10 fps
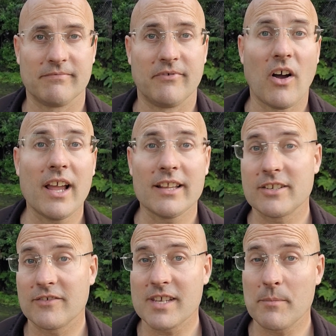
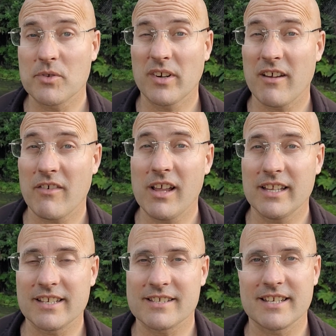violent of some sort. Now,
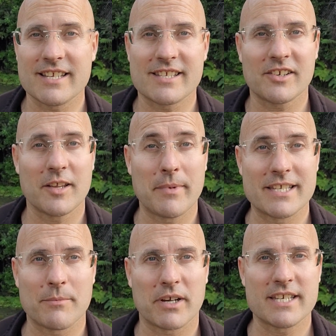violent doesn't necessarily mean
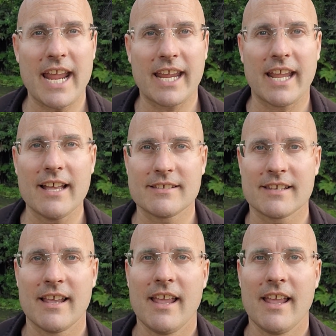someone attacking us.